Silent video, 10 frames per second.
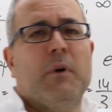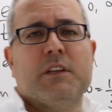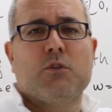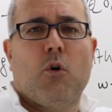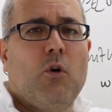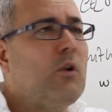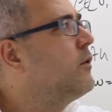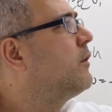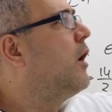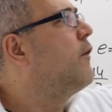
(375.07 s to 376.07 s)
must
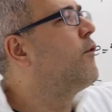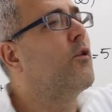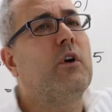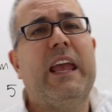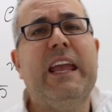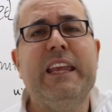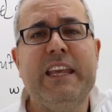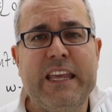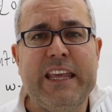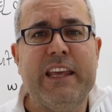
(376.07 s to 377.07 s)
hold for
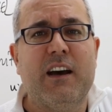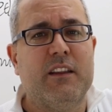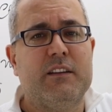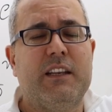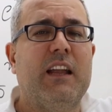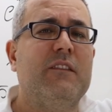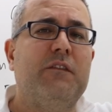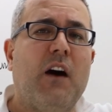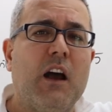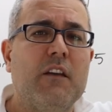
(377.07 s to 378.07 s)
any E other than
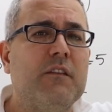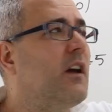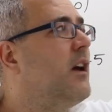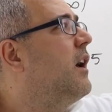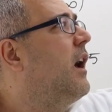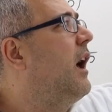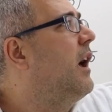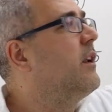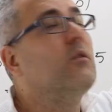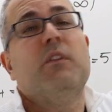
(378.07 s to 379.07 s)
5,
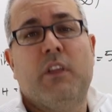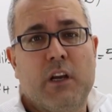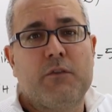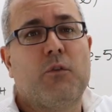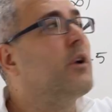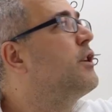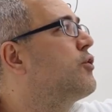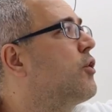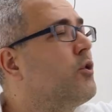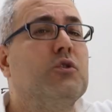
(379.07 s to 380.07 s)
and therefore it
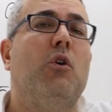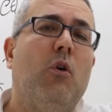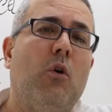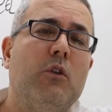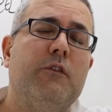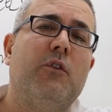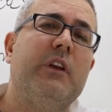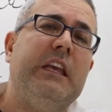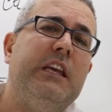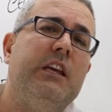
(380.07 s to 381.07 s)
should also hold
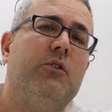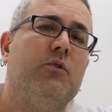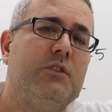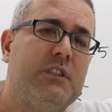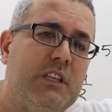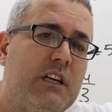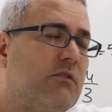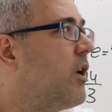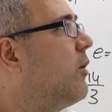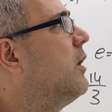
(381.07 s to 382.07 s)
for E equals
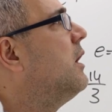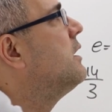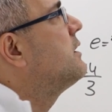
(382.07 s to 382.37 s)
0.